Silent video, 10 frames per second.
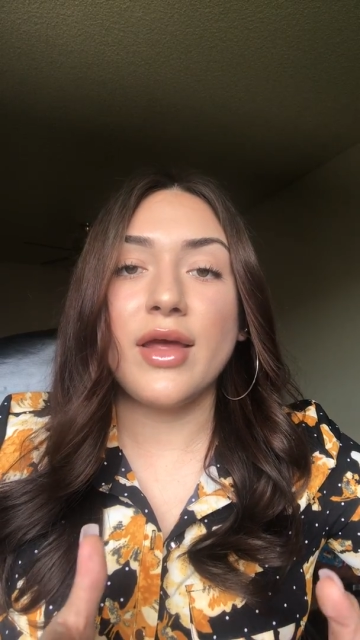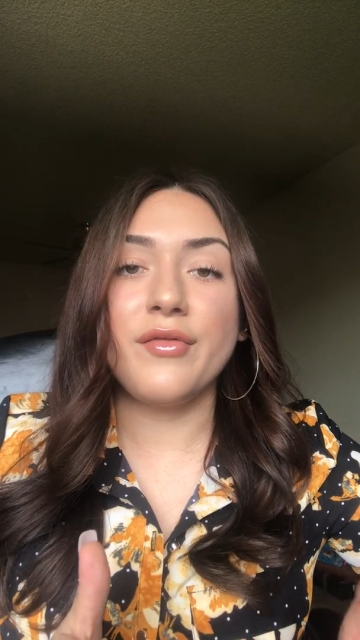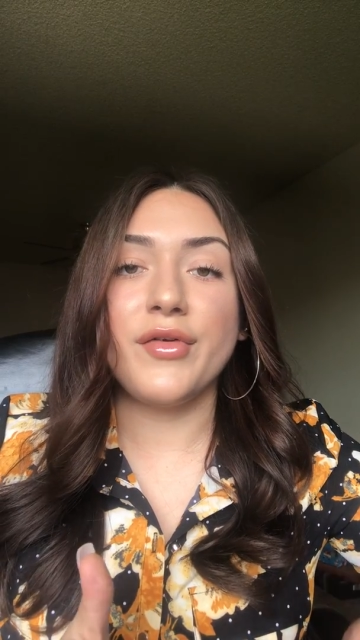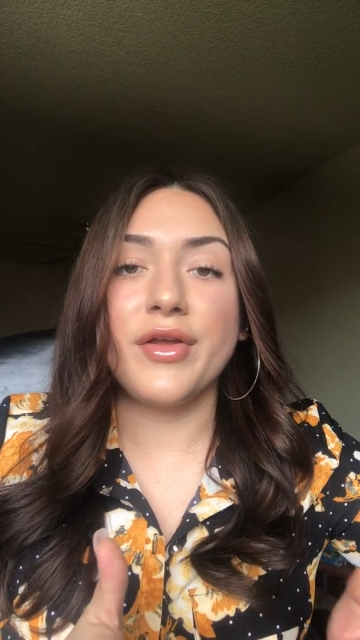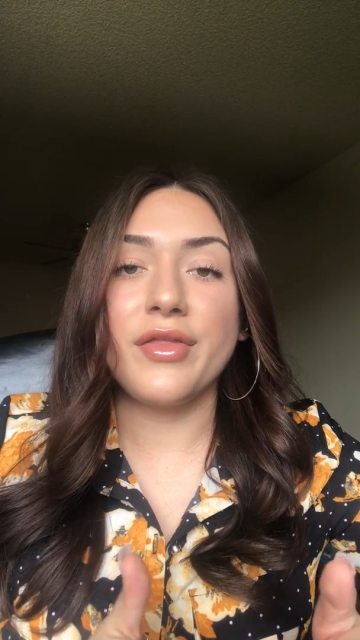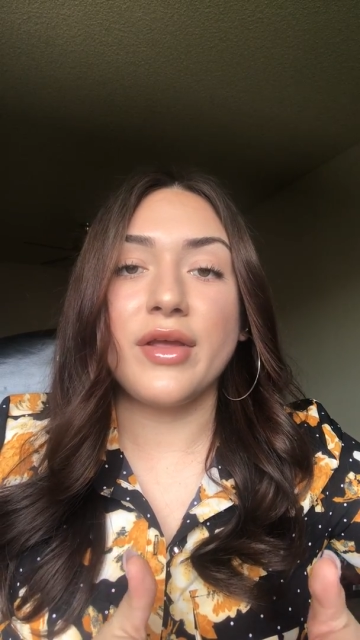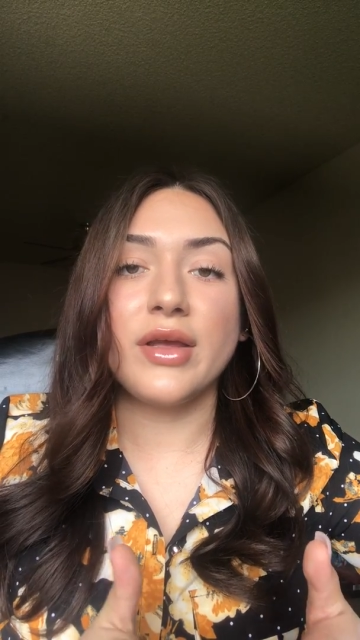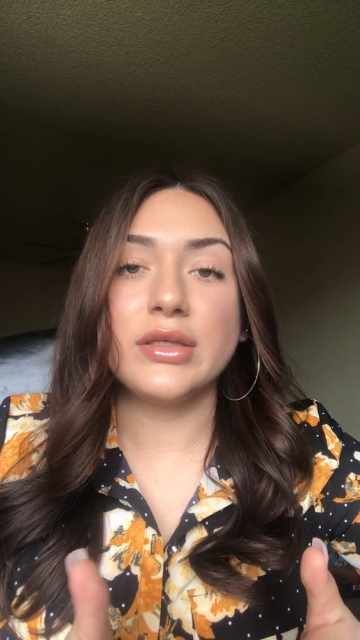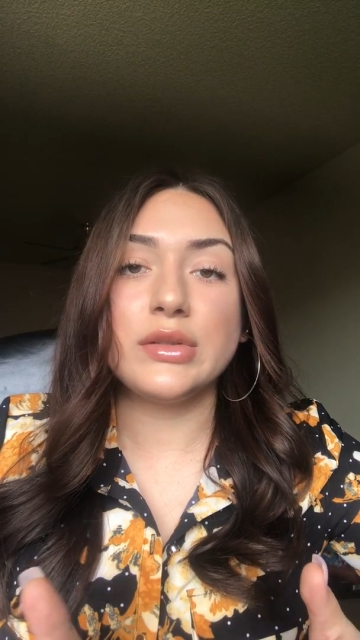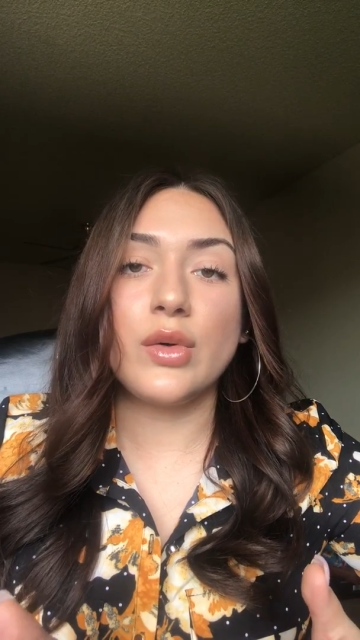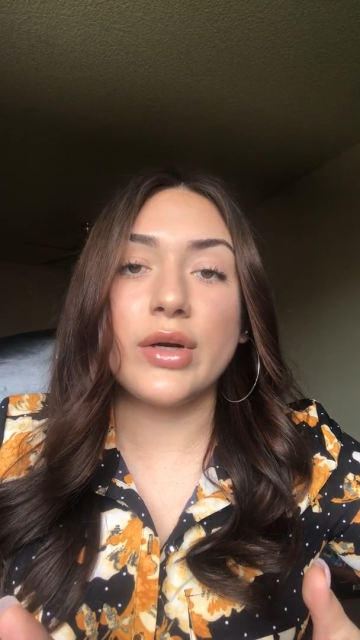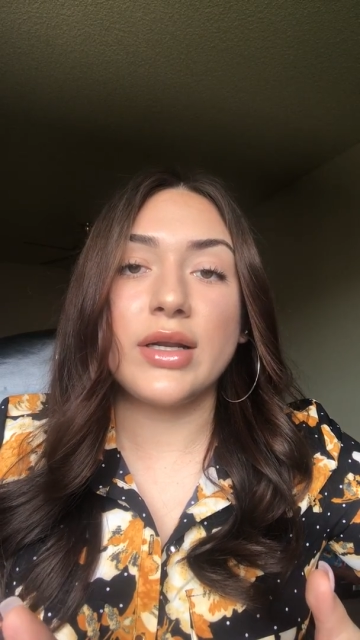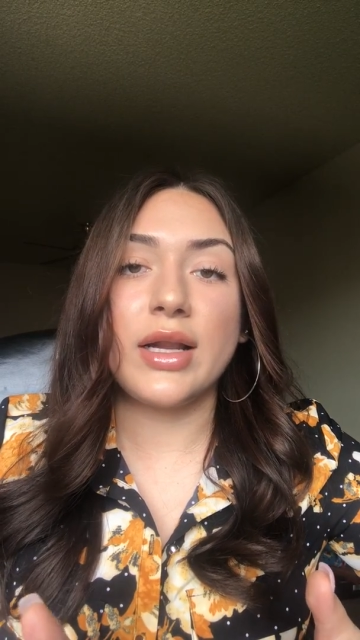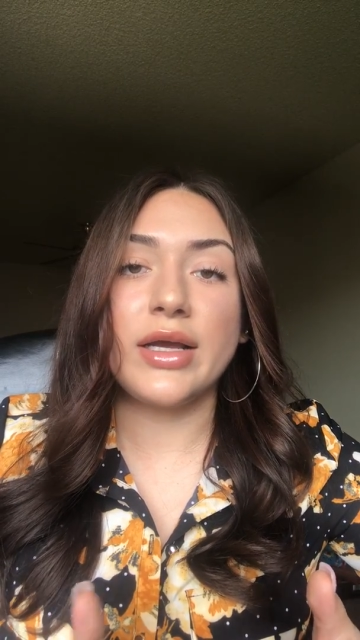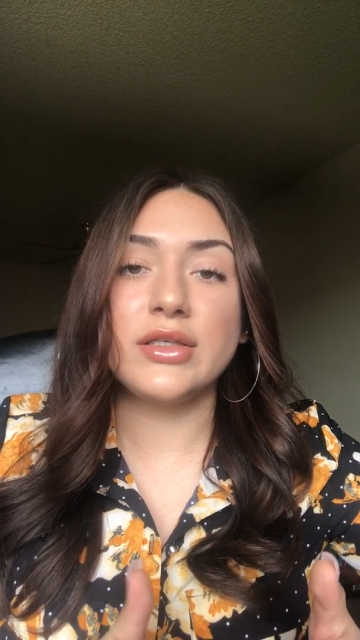everything is
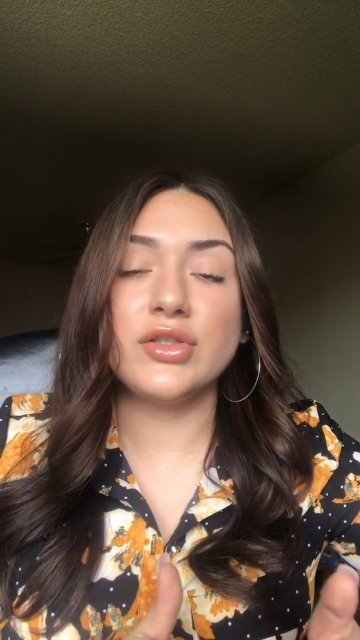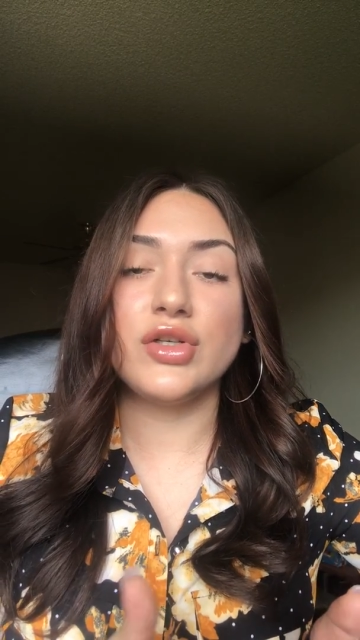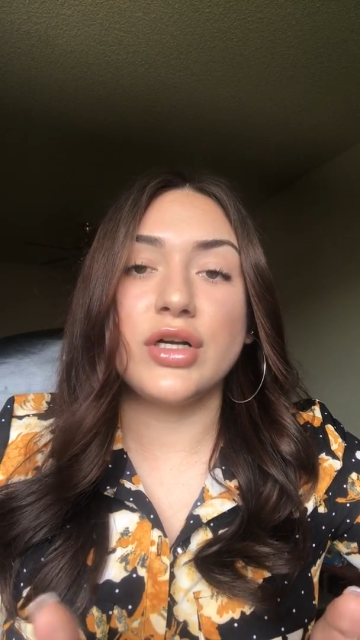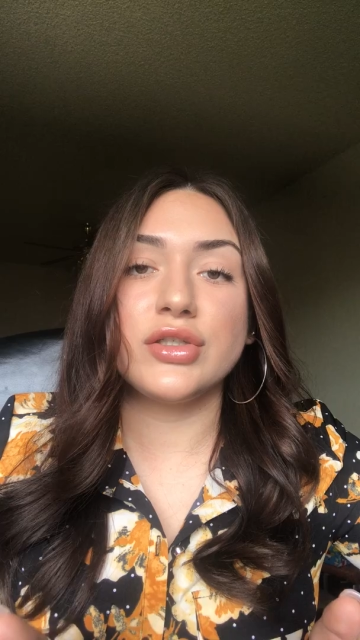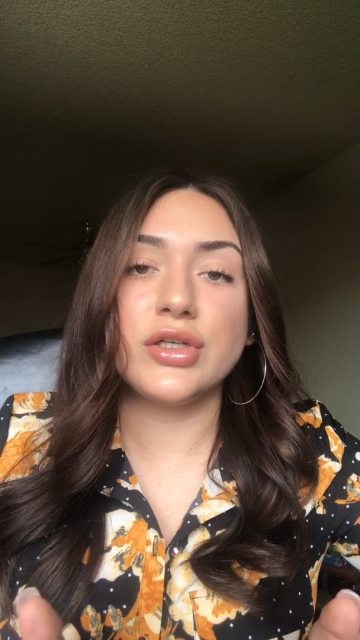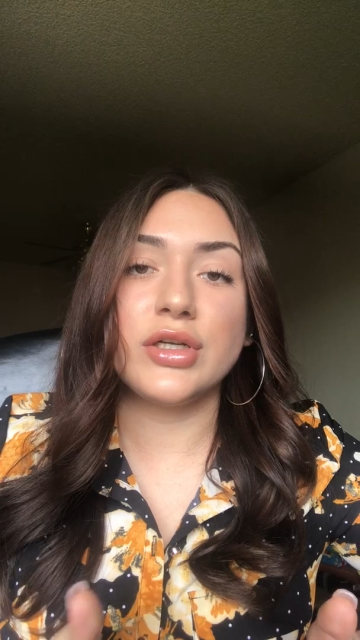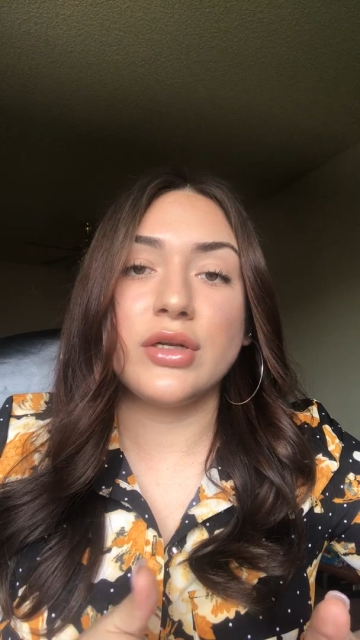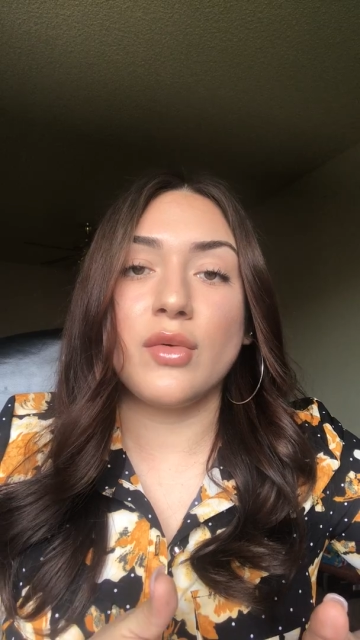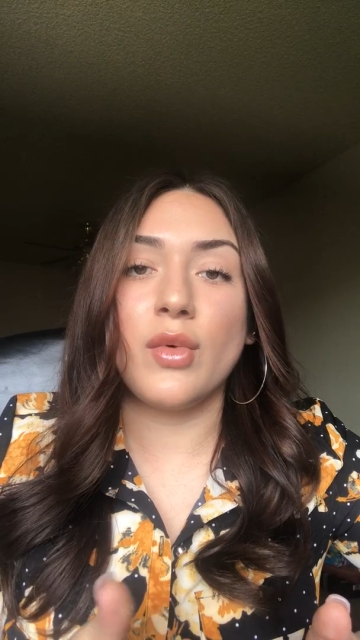organized, structured in a